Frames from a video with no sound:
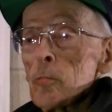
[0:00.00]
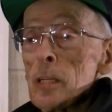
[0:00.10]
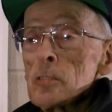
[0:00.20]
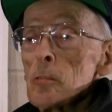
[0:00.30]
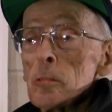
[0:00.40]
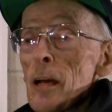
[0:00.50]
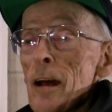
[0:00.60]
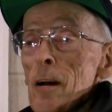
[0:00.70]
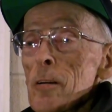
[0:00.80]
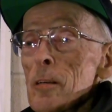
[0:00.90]
the way it's going
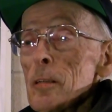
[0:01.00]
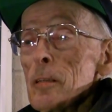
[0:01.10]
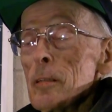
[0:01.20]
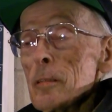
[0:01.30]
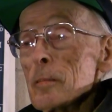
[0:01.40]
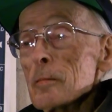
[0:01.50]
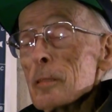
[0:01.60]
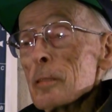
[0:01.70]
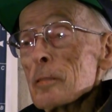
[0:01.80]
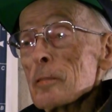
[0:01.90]
now,
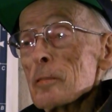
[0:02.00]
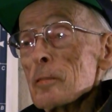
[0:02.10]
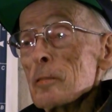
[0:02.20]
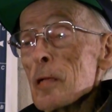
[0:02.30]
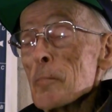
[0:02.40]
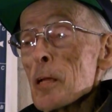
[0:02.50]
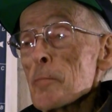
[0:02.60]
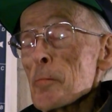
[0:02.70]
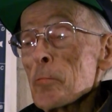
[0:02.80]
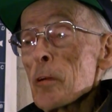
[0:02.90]
not many
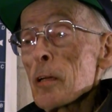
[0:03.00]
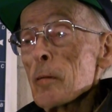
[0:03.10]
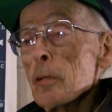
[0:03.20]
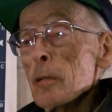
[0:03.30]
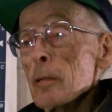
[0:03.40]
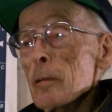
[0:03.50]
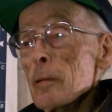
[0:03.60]
people want to come in.